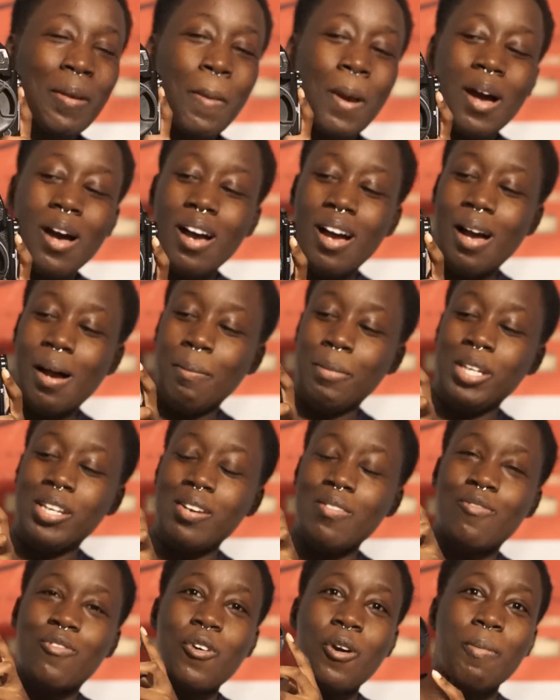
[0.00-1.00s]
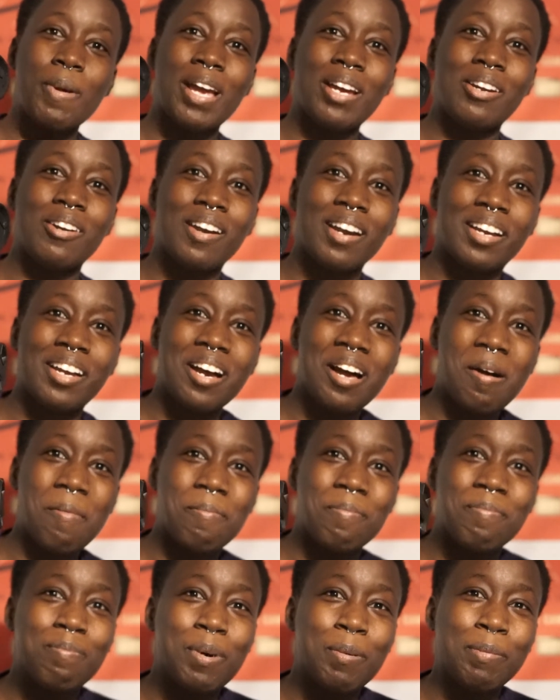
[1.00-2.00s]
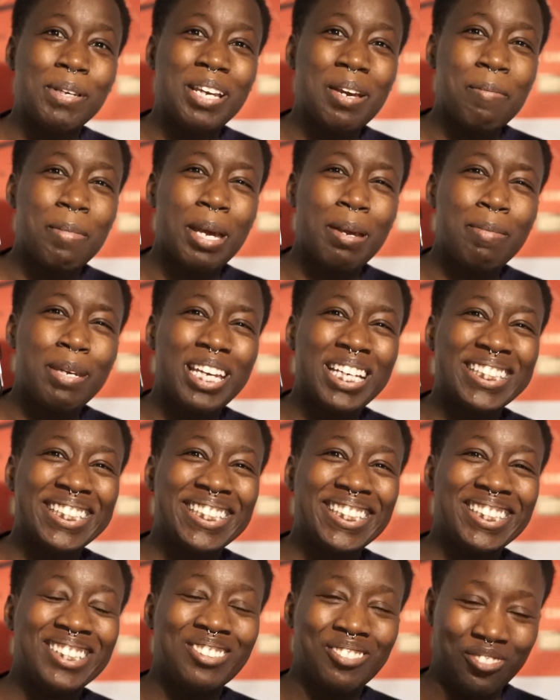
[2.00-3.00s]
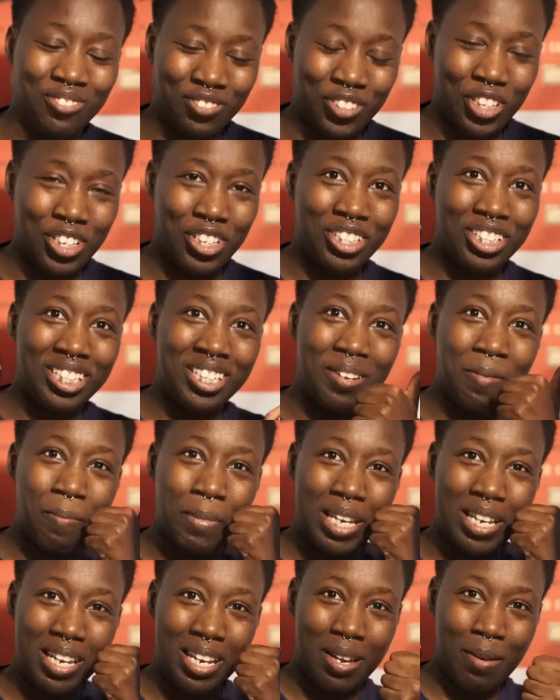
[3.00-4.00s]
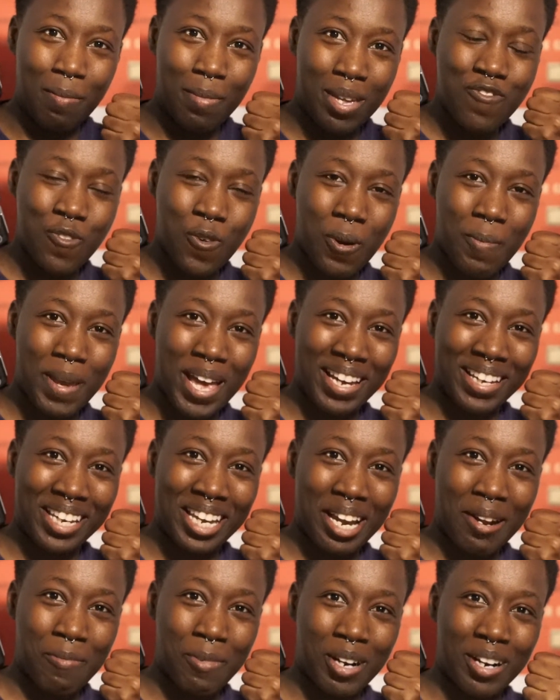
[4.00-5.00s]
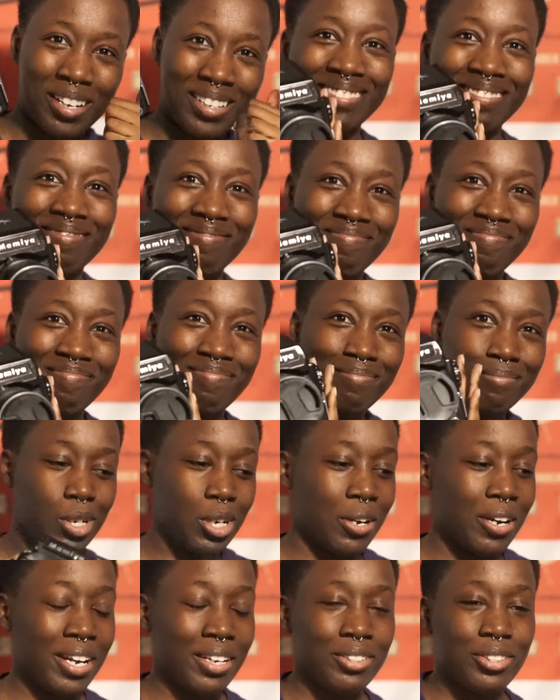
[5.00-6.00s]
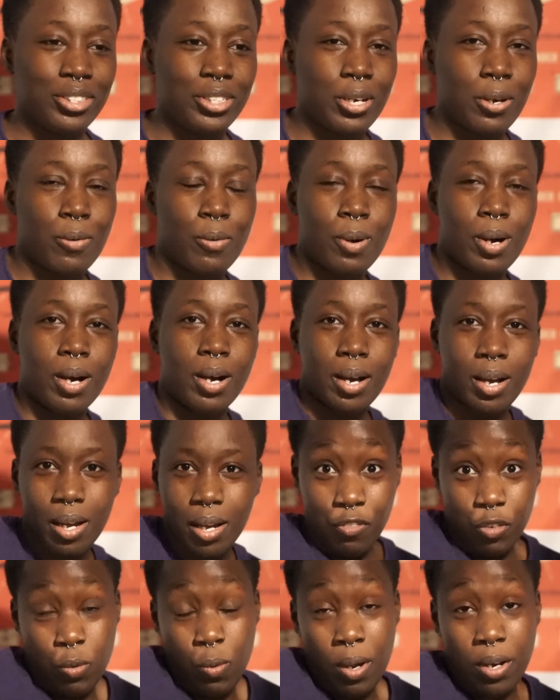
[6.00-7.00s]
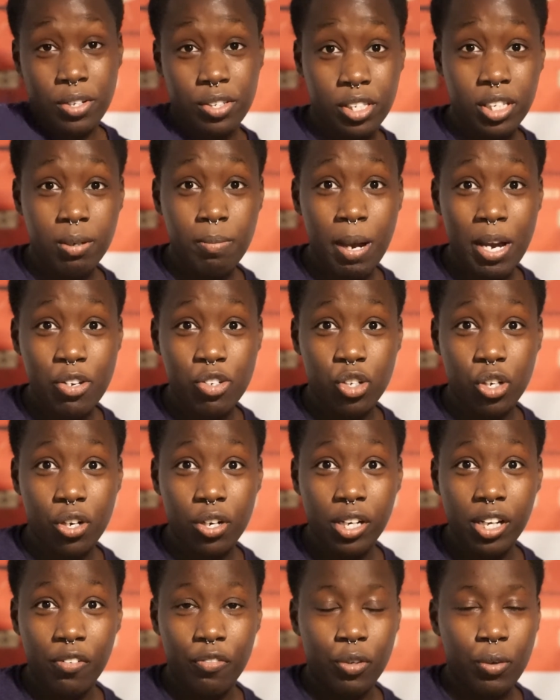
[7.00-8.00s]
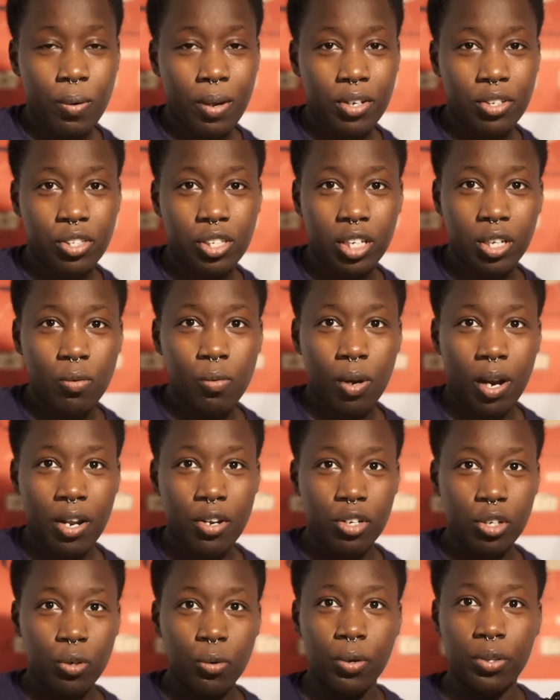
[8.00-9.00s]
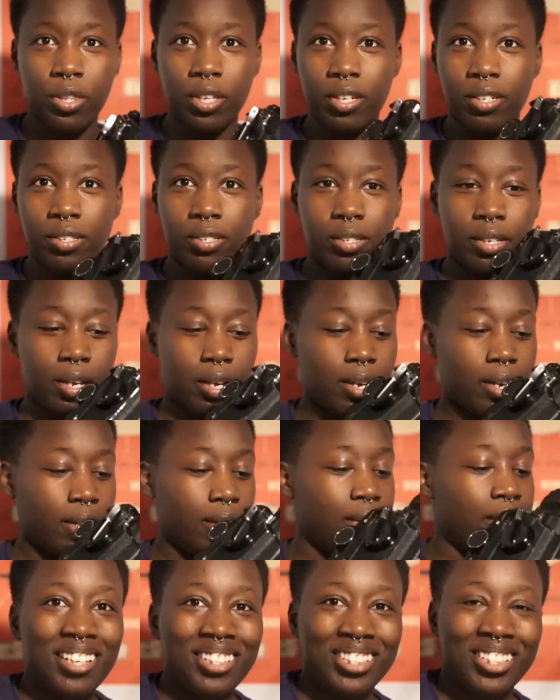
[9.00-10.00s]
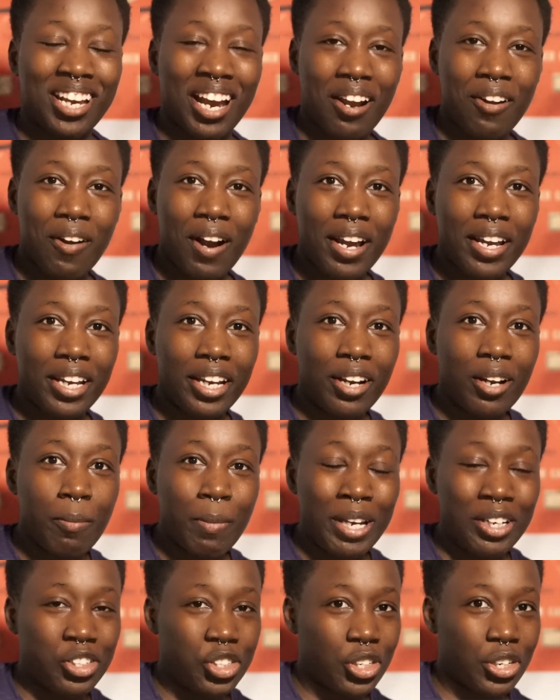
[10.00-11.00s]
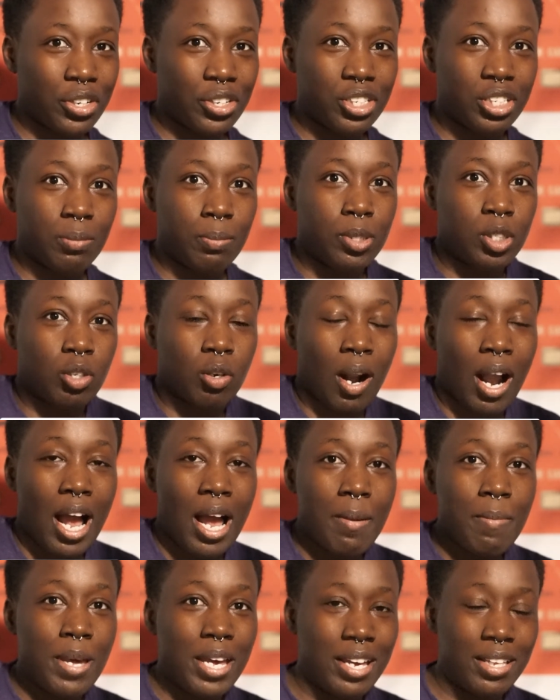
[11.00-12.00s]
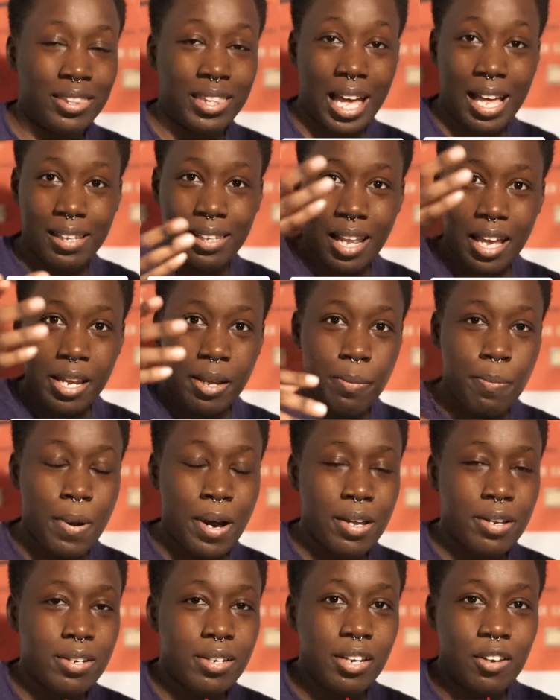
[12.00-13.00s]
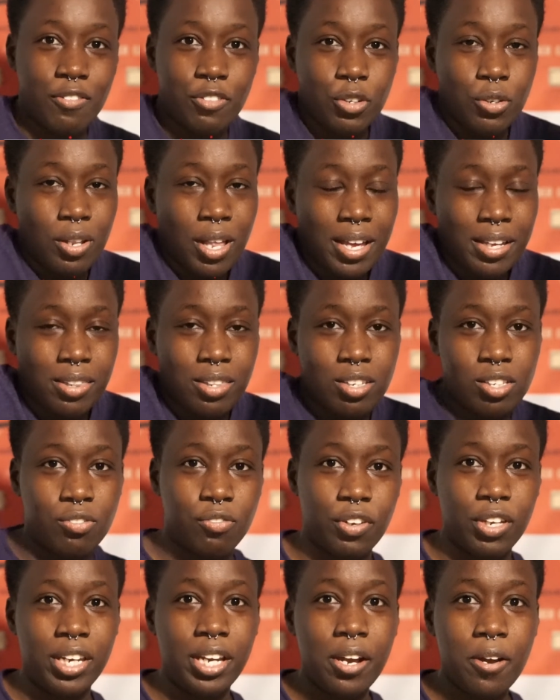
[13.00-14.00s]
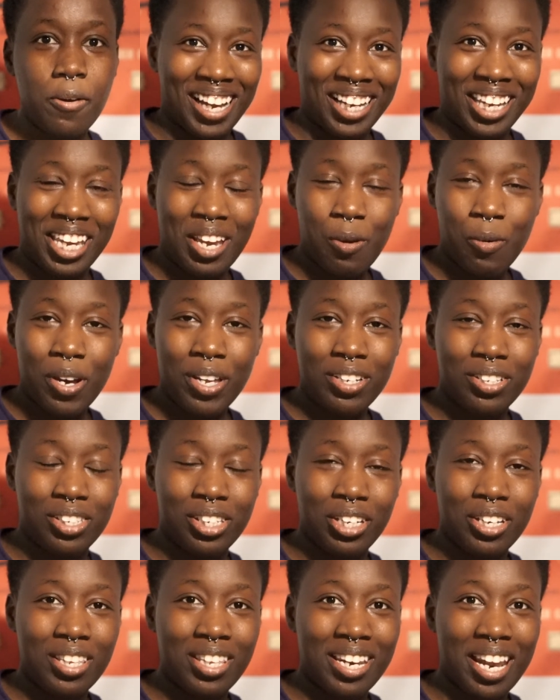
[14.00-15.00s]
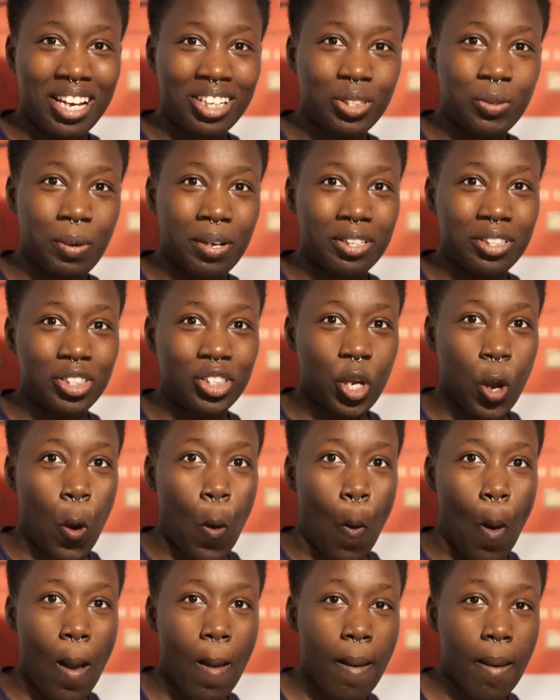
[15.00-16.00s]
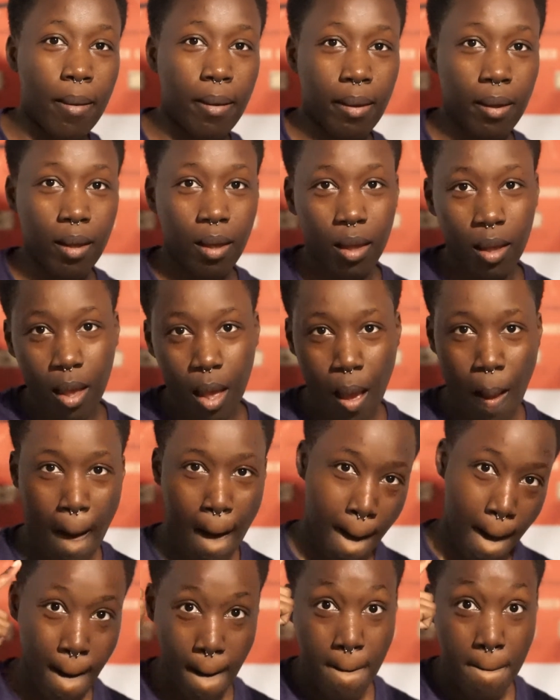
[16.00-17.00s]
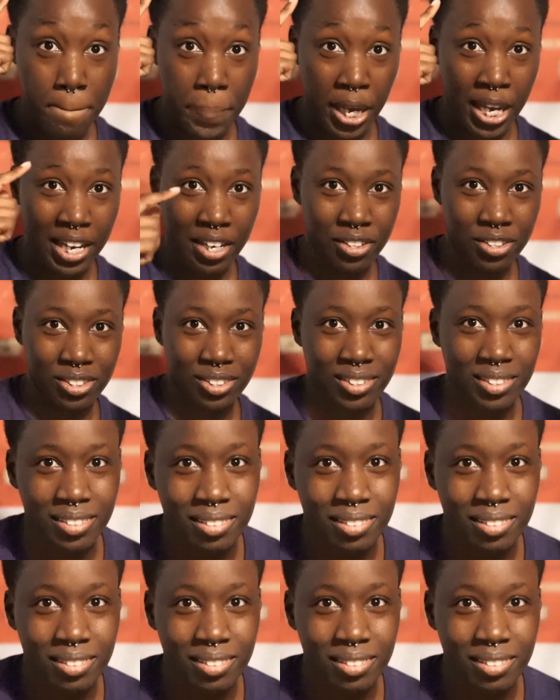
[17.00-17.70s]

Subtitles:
Medium format, here I come. Mamiya, baby. First medium format camera. All right, so if you want to see my journey, if you want to see what I do with this guy right here, make sure to subscribe, hit that like button if you like this video. I can't wait to see you in the next one, so peace.